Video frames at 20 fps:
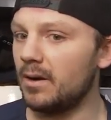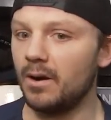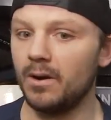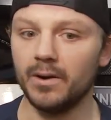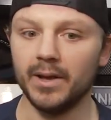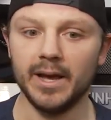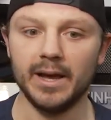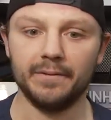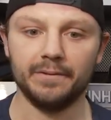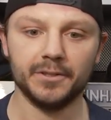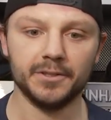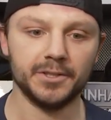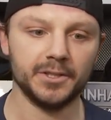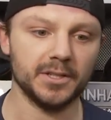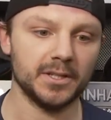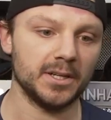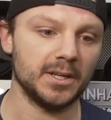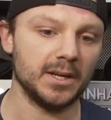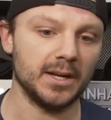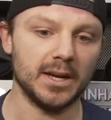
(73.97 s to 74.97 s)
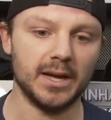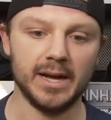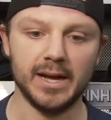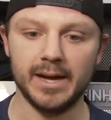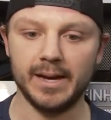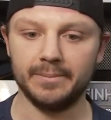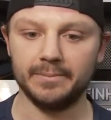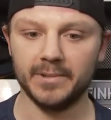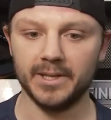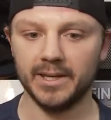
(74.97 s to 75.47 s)
Oh yeah, for sure.
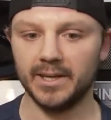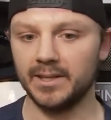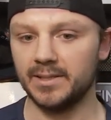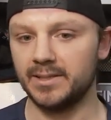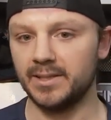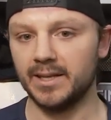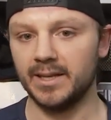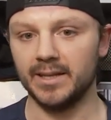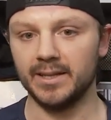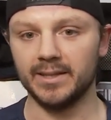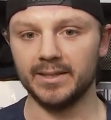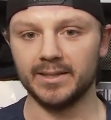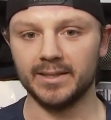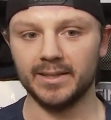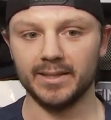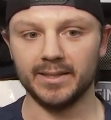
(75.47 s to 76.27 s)
Like I said,